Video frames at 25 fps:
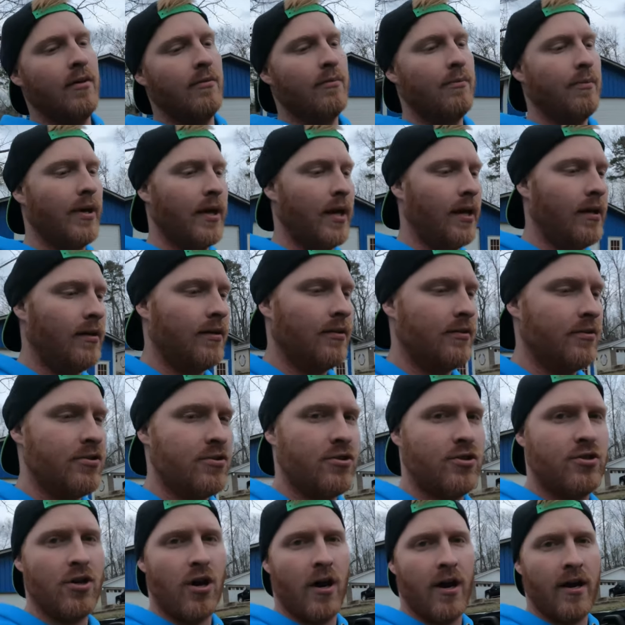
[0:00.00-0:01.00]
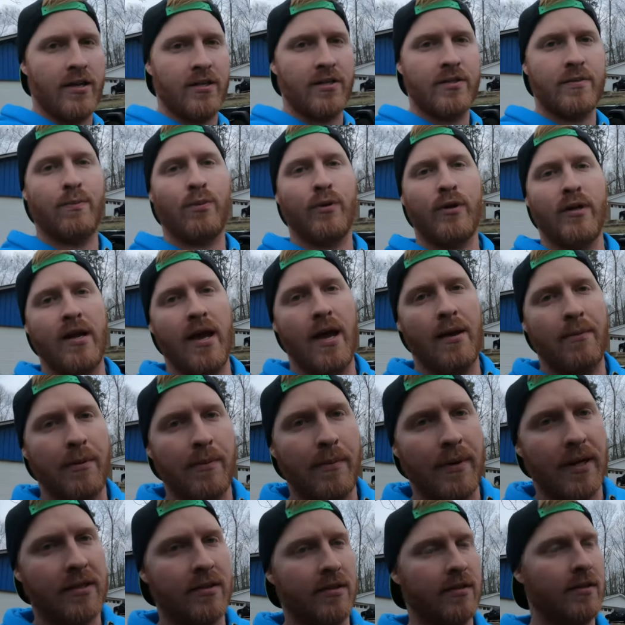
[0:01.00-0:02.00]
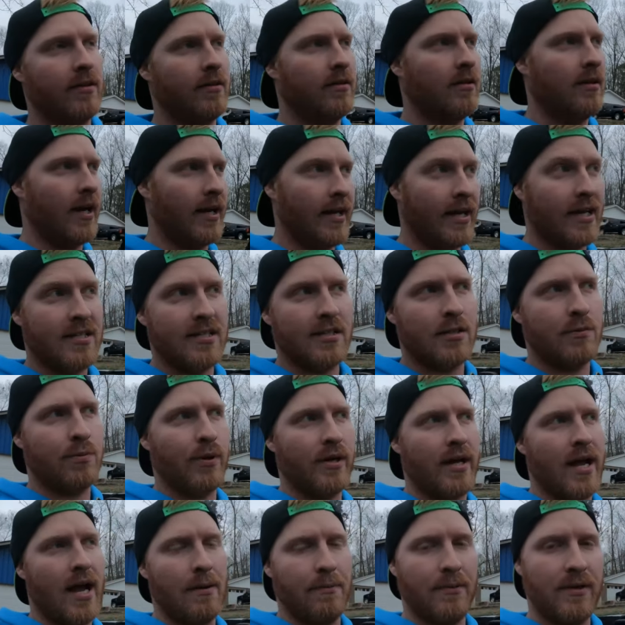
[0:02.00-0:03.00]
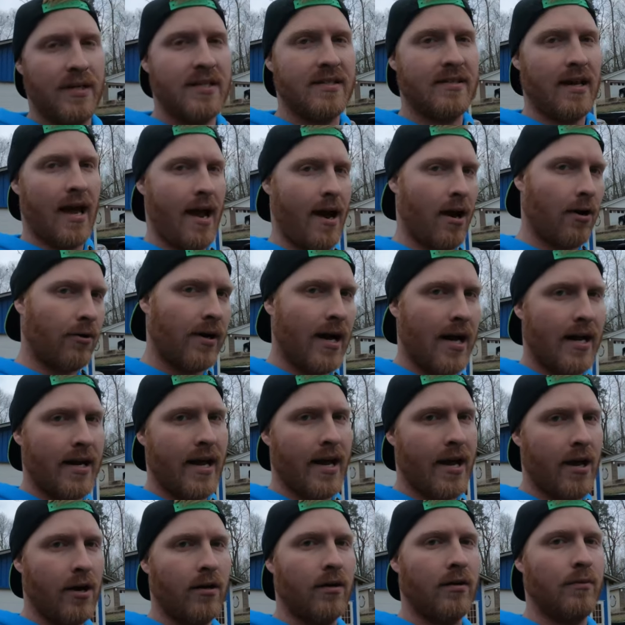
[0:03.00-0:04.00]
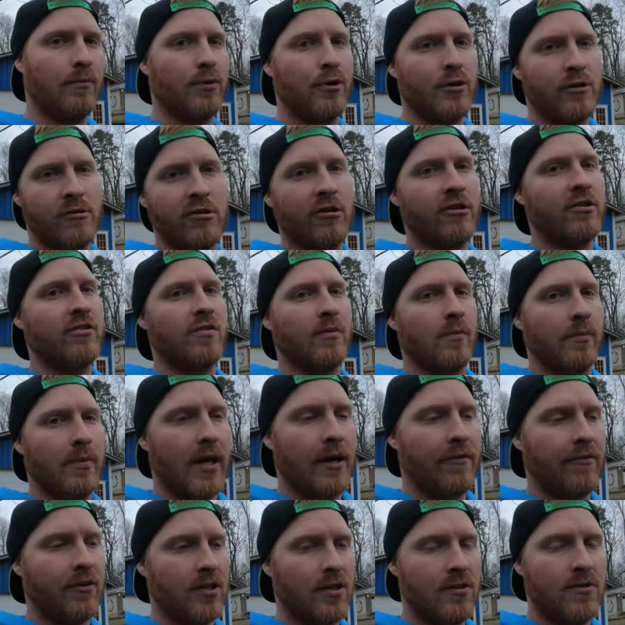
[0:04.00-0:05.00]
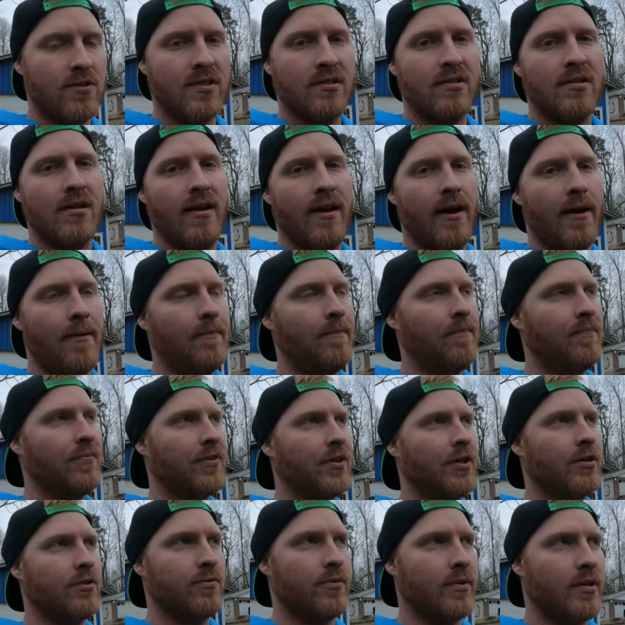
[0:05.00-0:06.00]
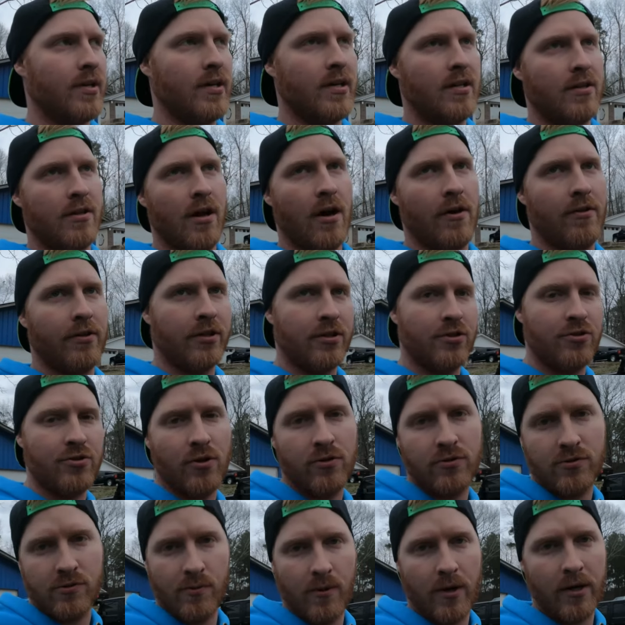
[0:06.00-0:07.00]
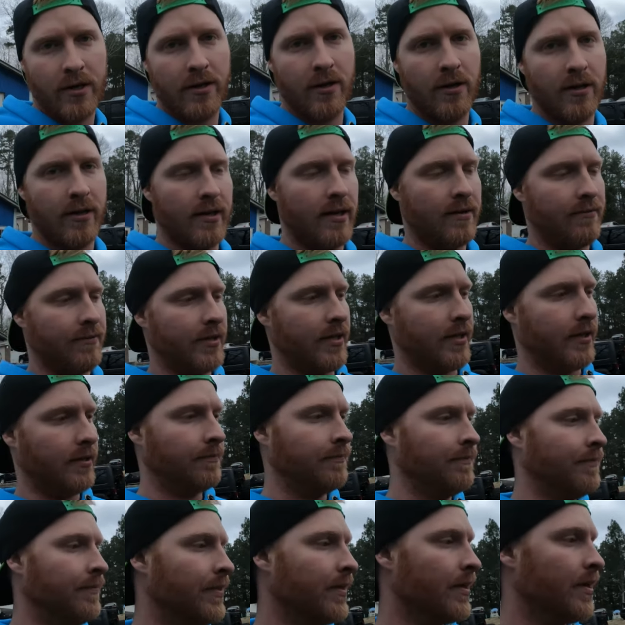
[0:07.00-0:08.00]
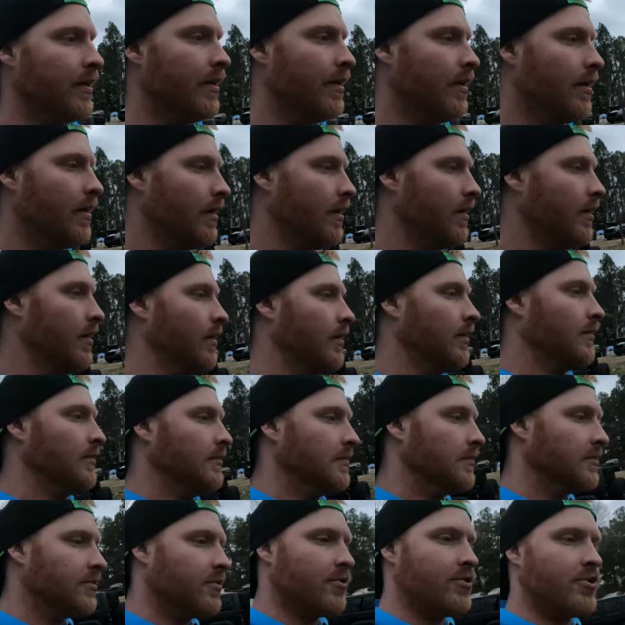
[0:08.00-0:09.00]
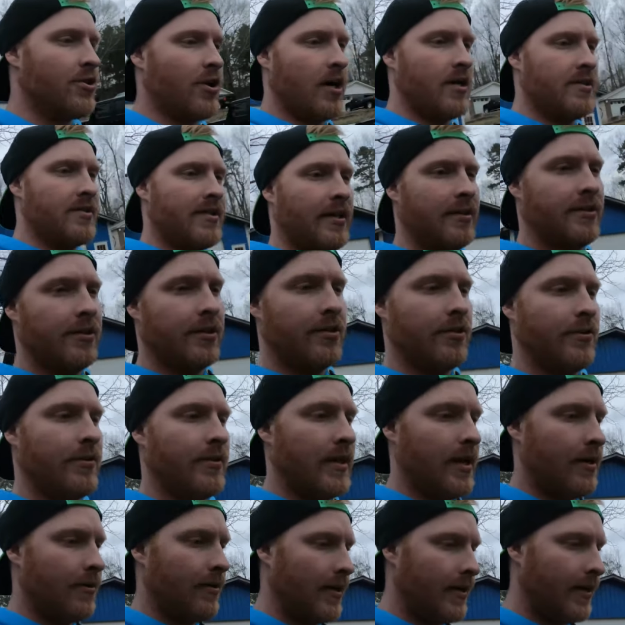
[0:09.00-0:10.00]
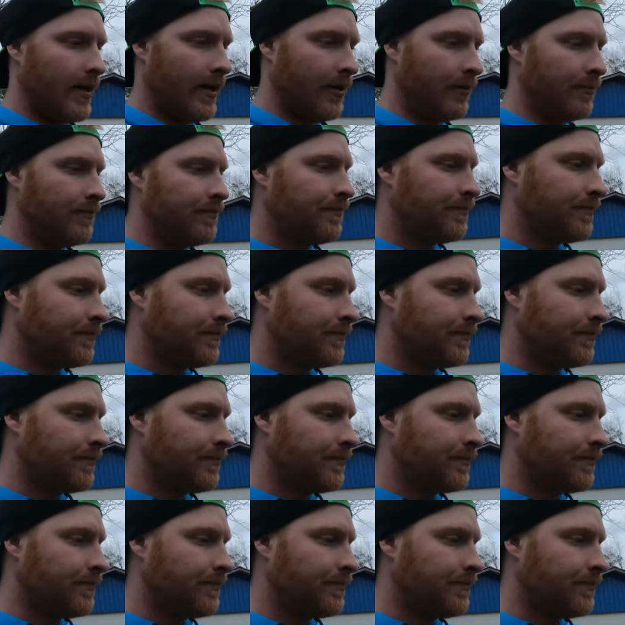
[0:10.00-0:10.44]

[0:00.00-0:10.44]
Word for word: But John is pretty happy about the, I guess he's pretty happy. He's out right now. I'm pretty sure he's going to be able to use it today because we all the controls are working on it and everything. So John's out there doing that right now.